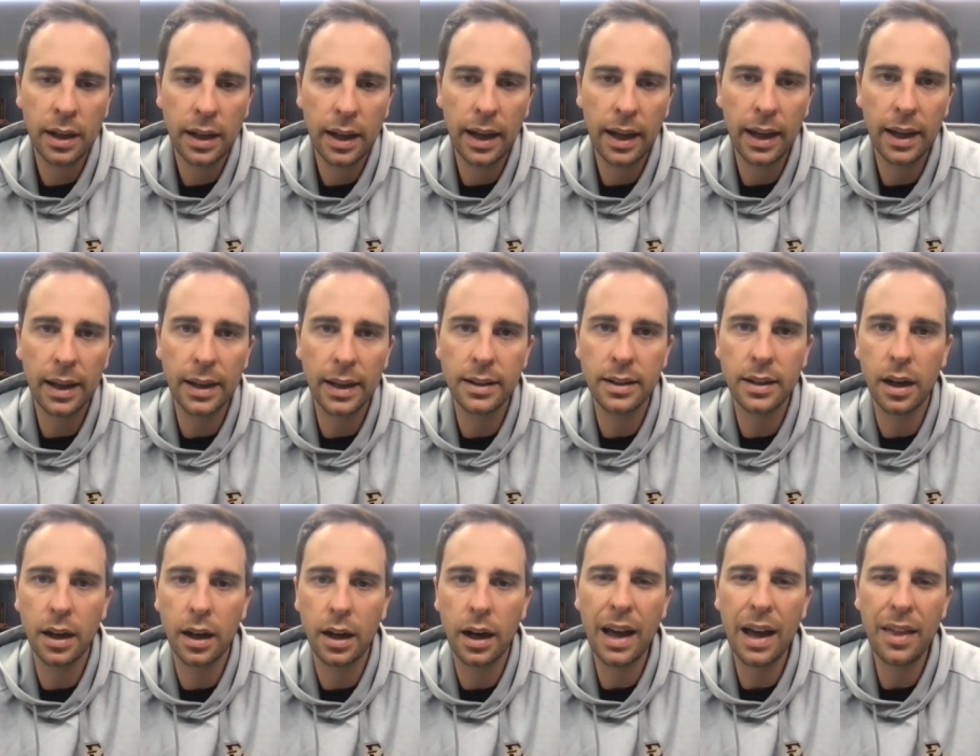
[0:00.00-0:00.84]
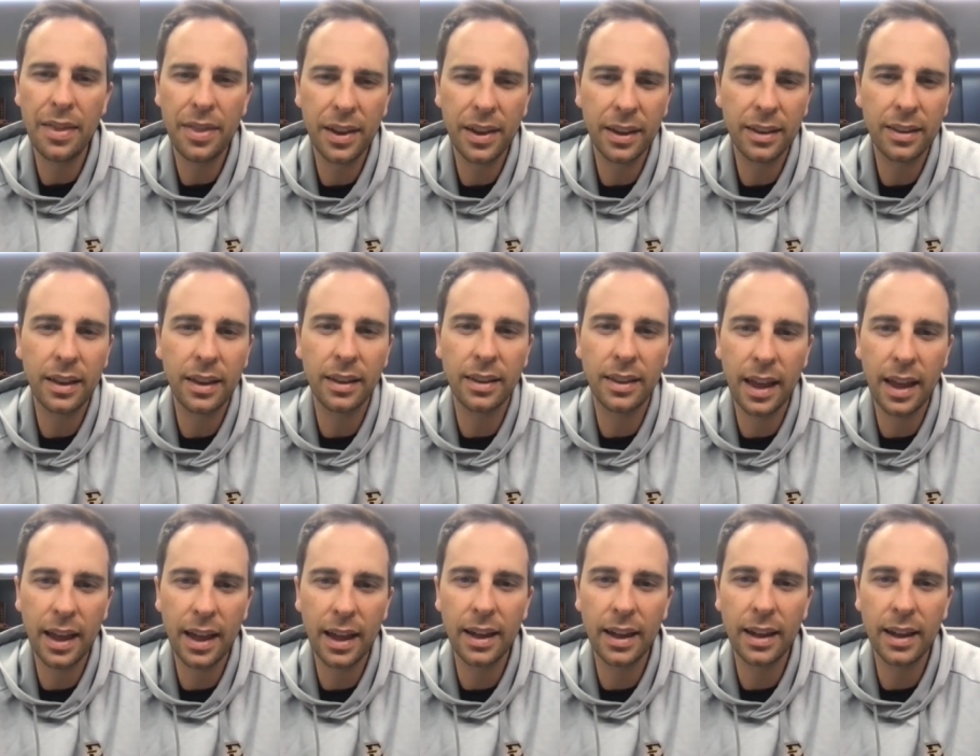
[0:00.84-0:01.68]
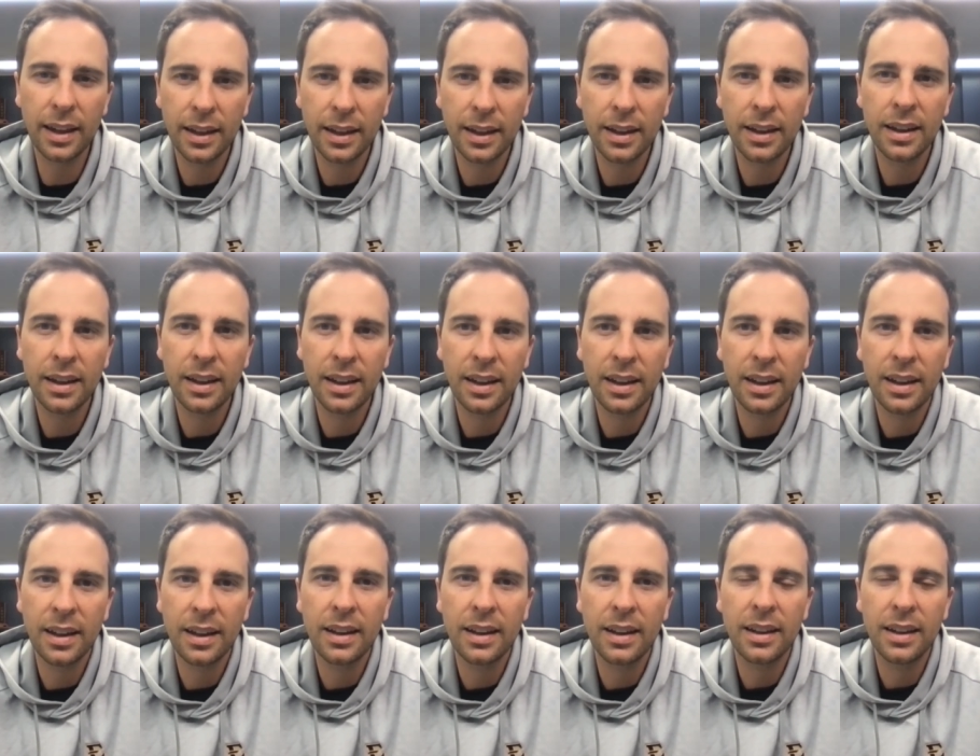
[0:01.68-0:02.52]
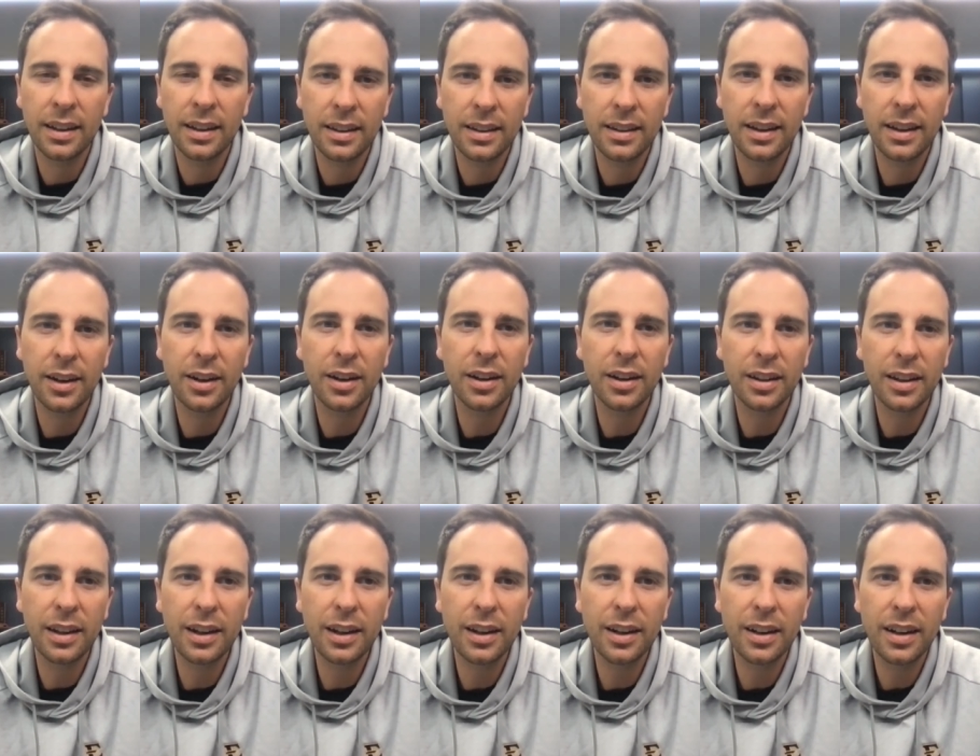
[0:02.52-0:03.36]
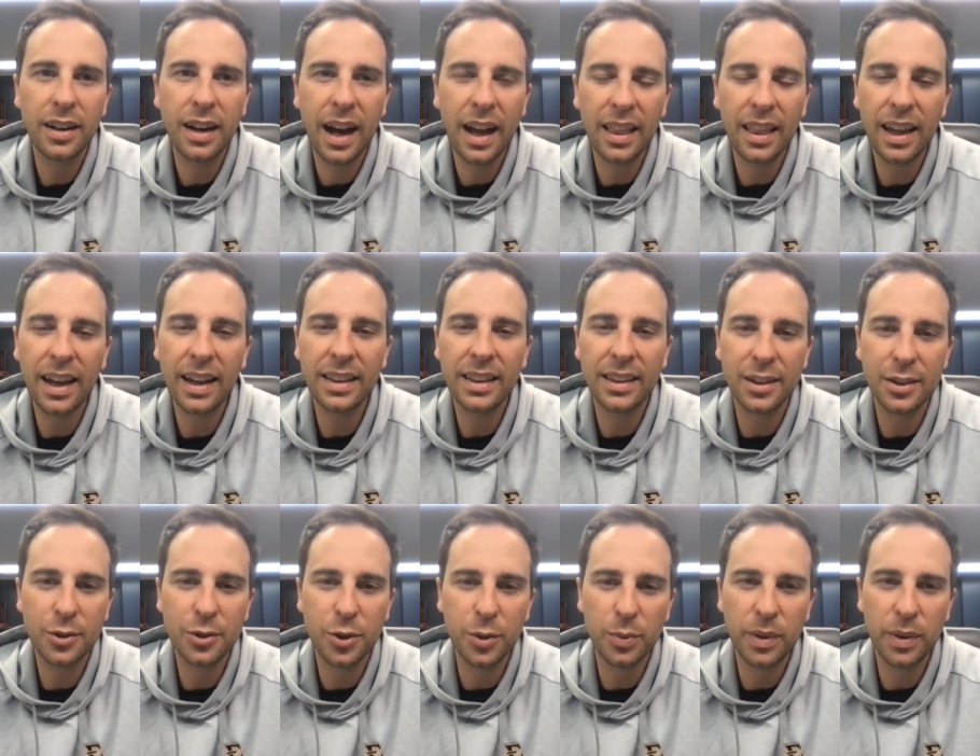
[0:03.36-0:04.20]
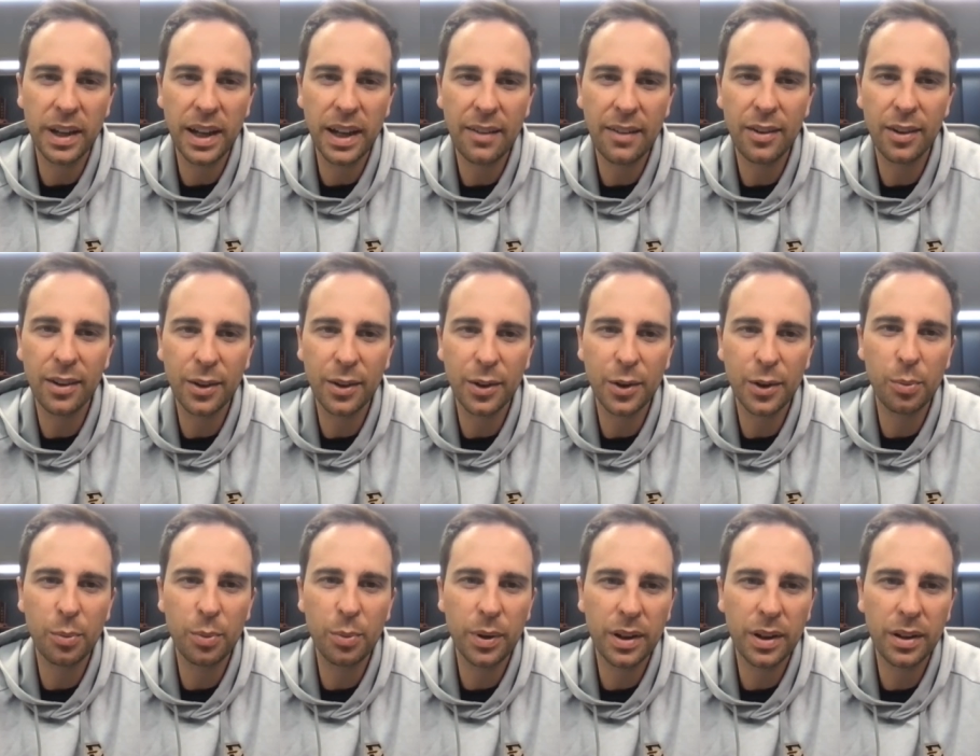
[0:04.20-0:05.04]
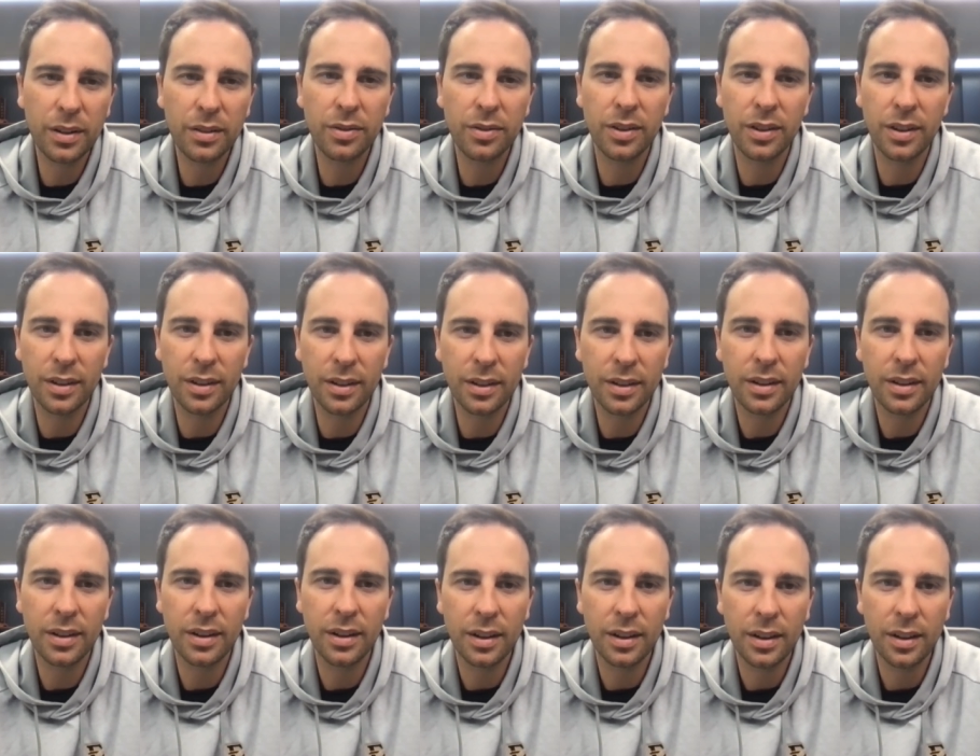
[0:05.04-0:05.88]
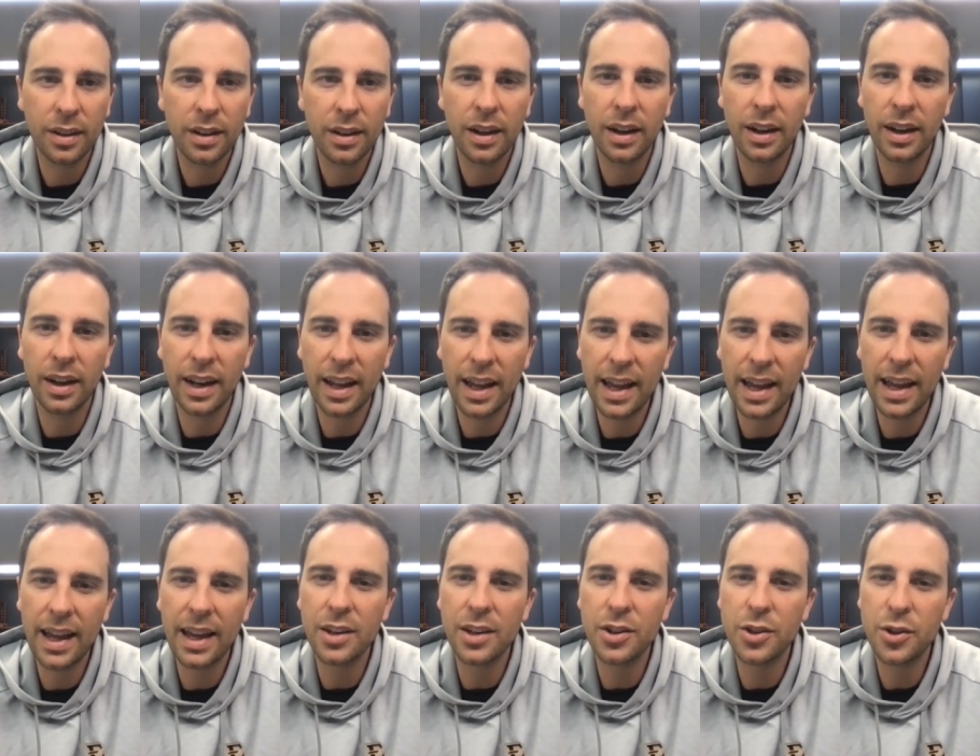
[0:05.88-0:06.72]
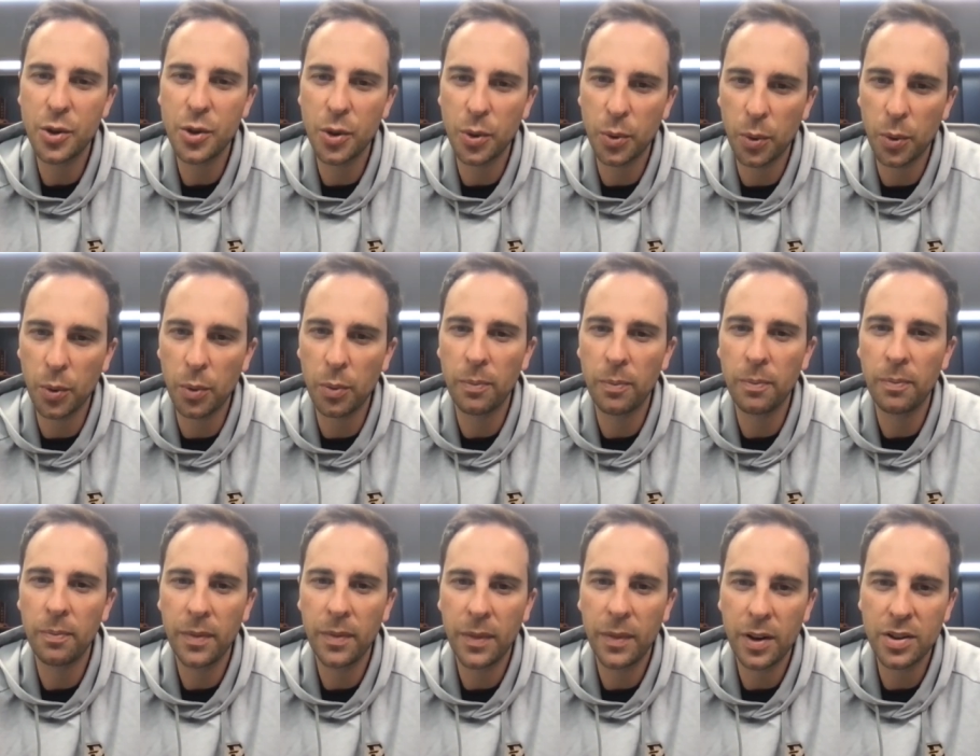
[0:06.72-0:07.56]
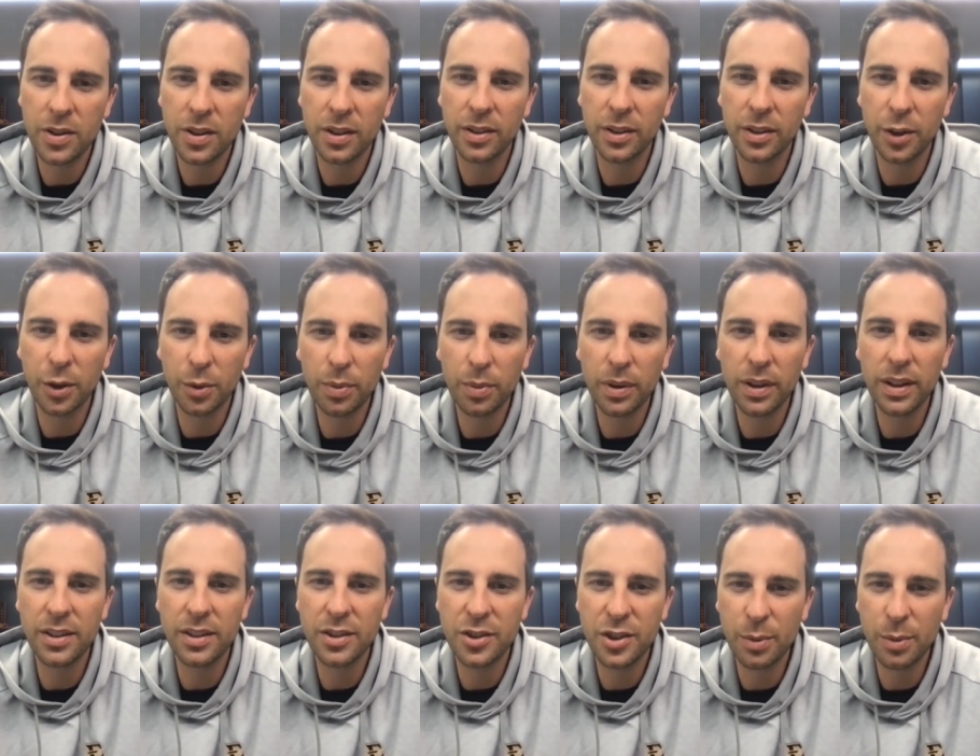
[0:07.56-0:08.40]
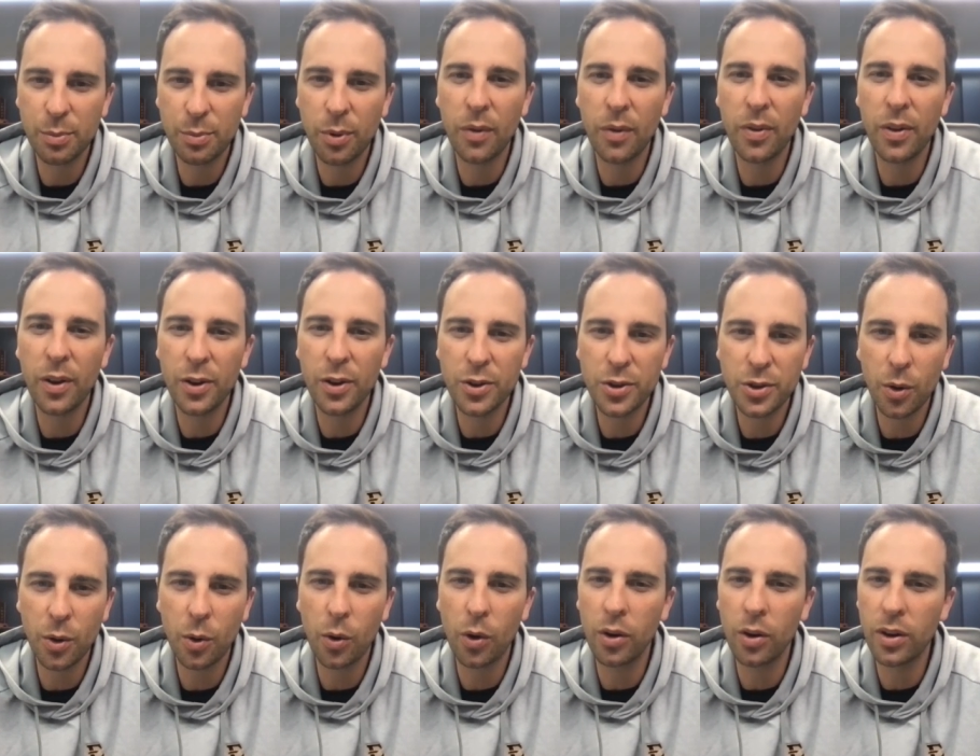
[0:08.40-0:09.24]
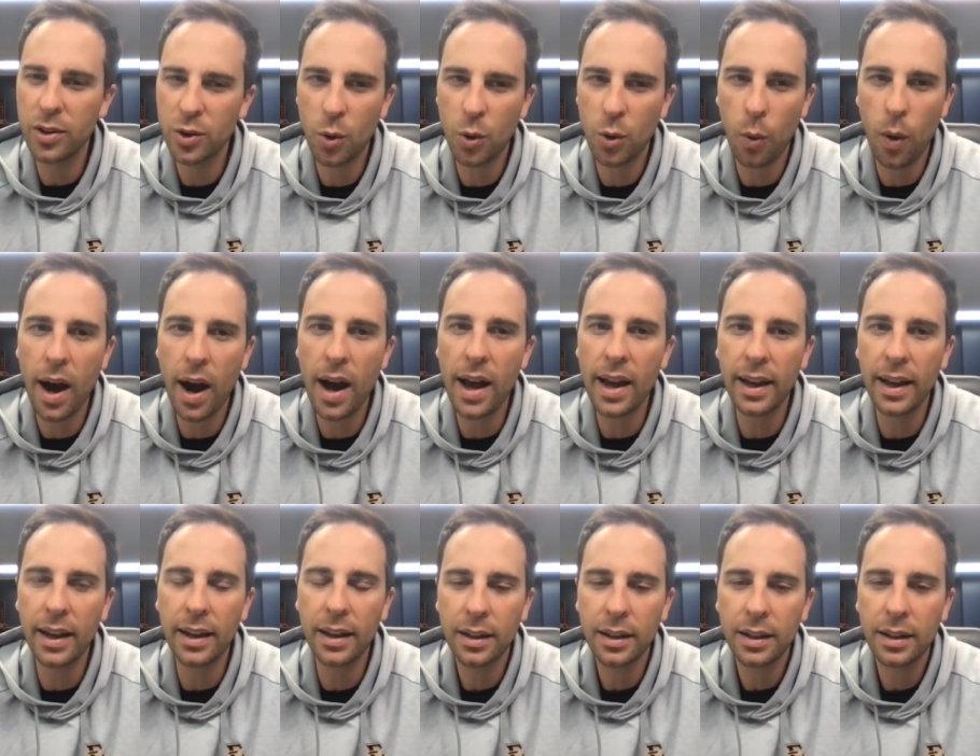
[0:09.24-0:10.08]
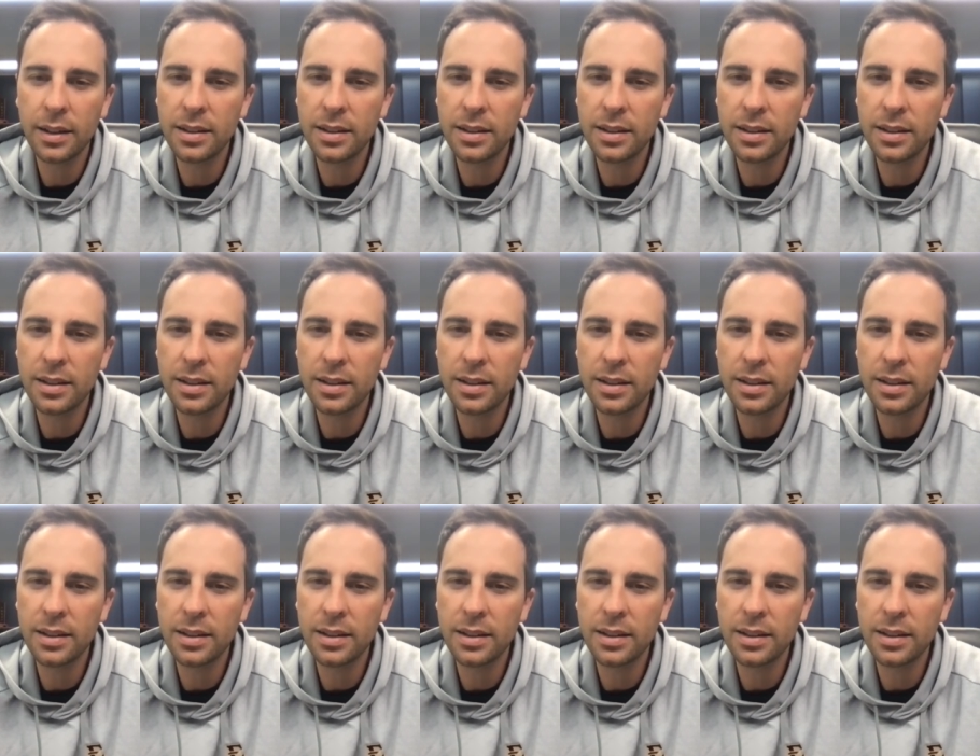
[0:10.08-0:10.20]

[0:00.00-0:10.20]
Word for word: And uh, I think that they, they're, they're, I like this group. They have a little bit of a, an edge to them. There's a little bit of chip on their shoulder. It's quiet.